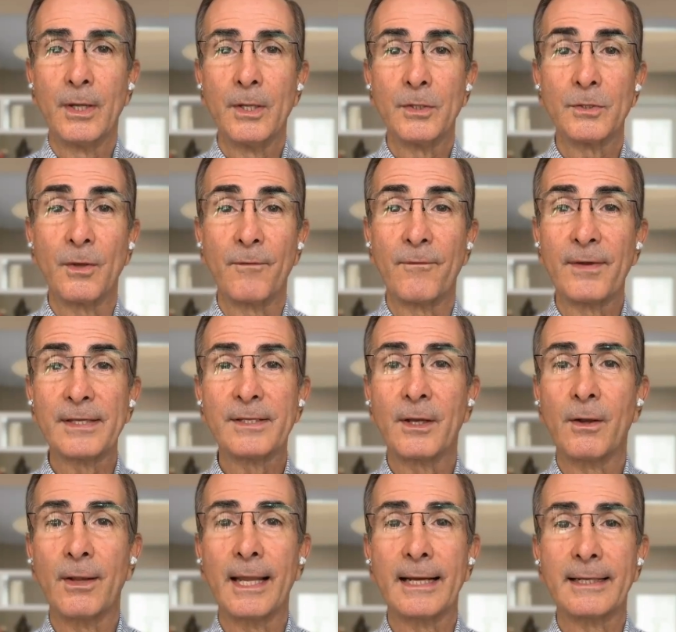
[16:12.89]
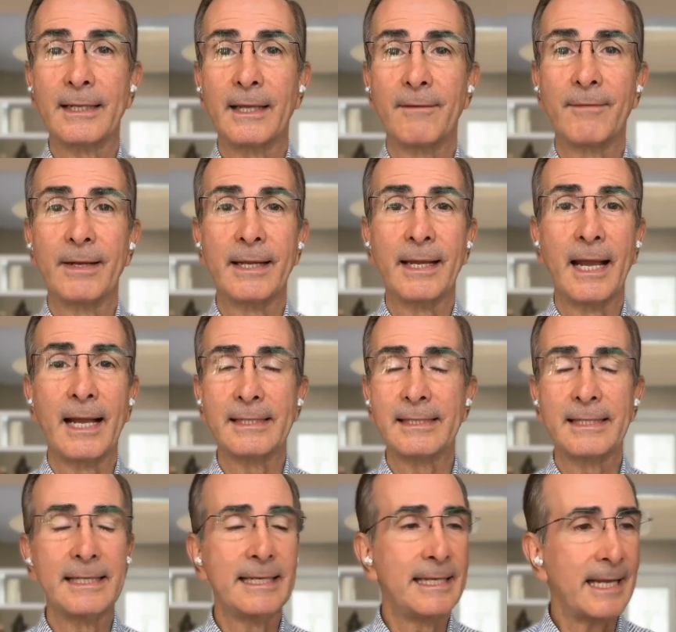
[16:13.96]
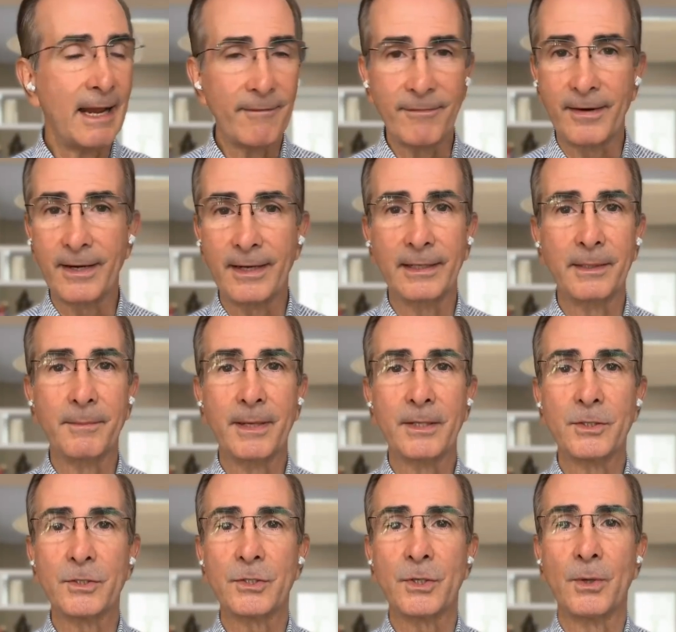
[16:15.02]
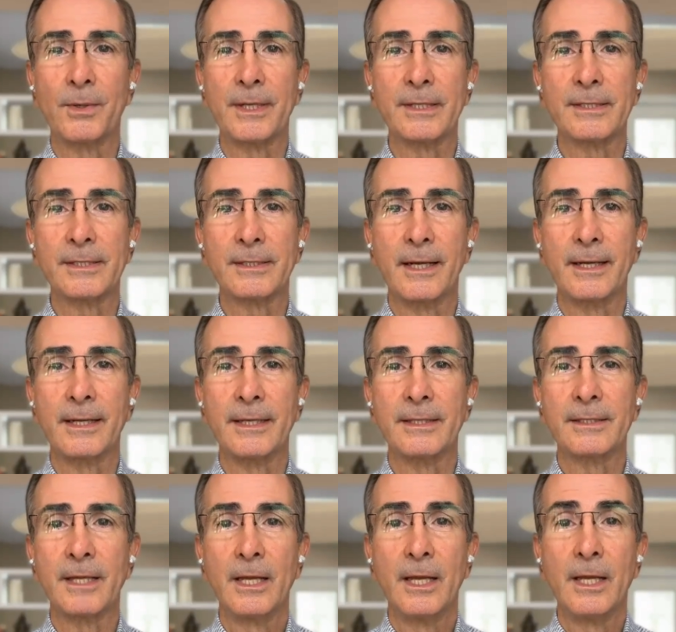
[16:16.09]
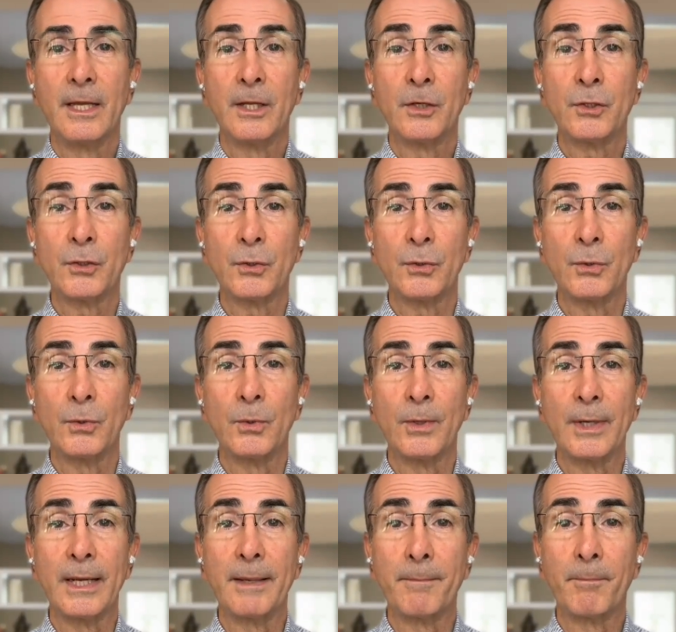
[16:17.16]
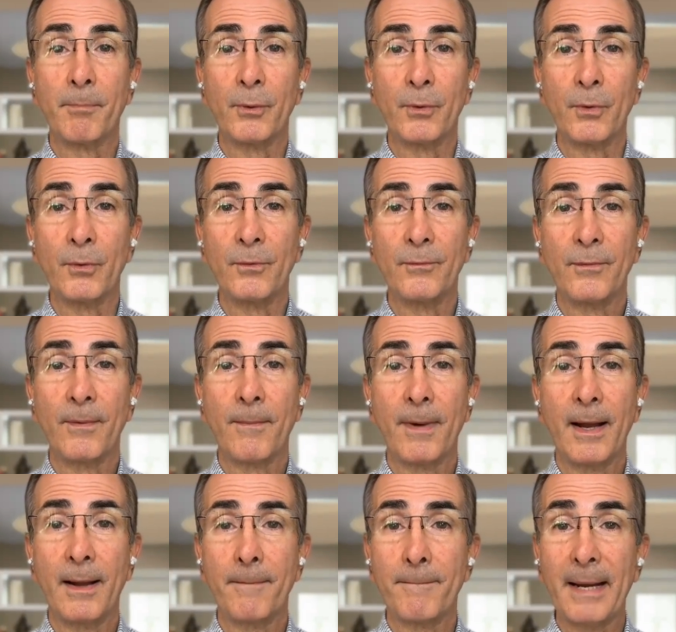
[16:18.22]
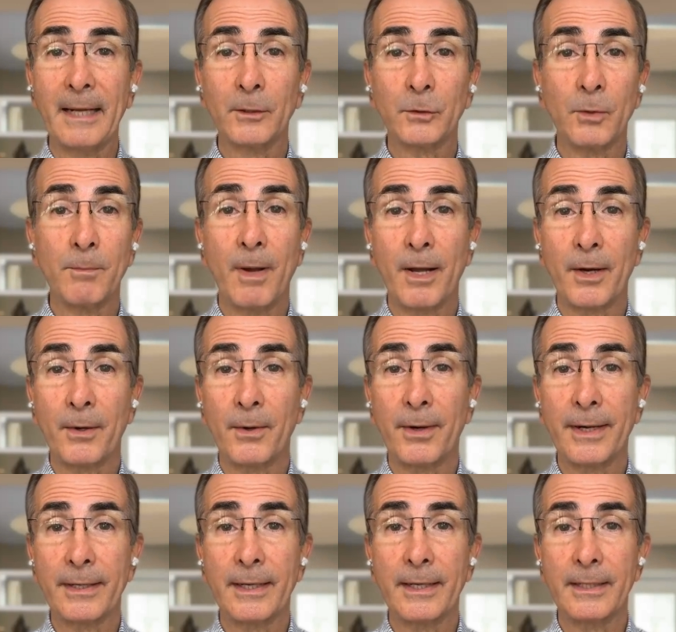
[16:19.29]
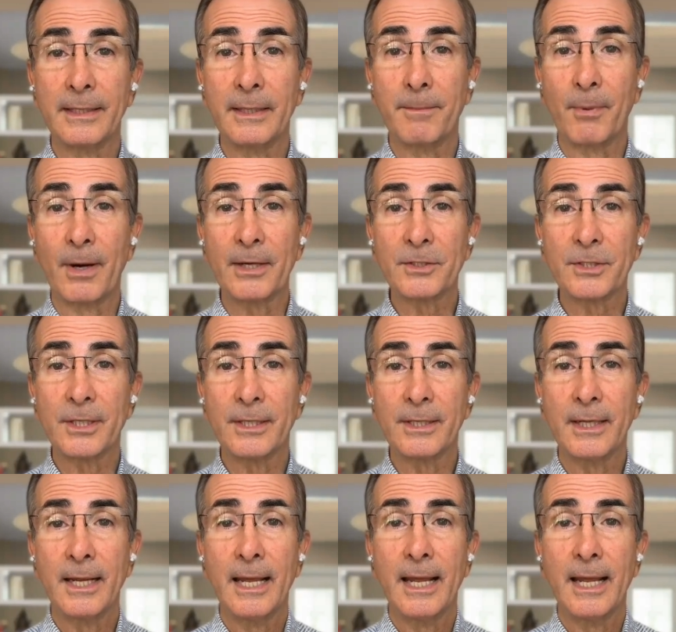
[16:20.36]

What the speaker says: So physical activity has definitely been shown in studies to improve mild to moderate depression.